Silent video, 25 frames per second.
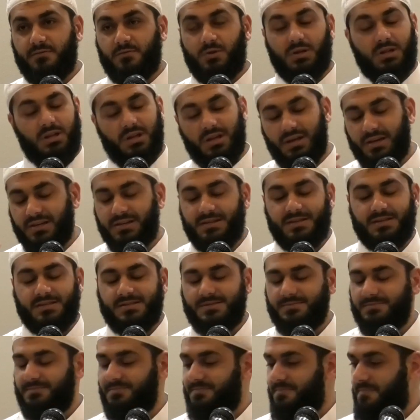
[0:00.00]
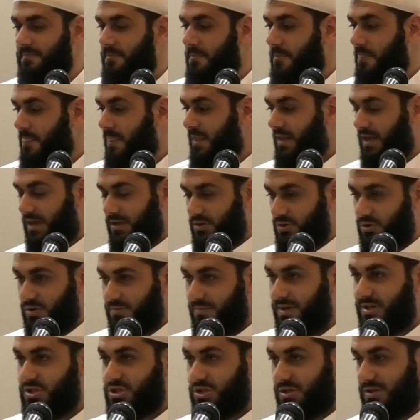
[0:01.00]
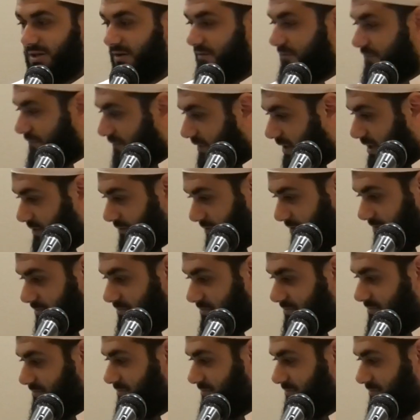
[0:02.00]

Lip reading: wallahi, this, can you imagine in front of him,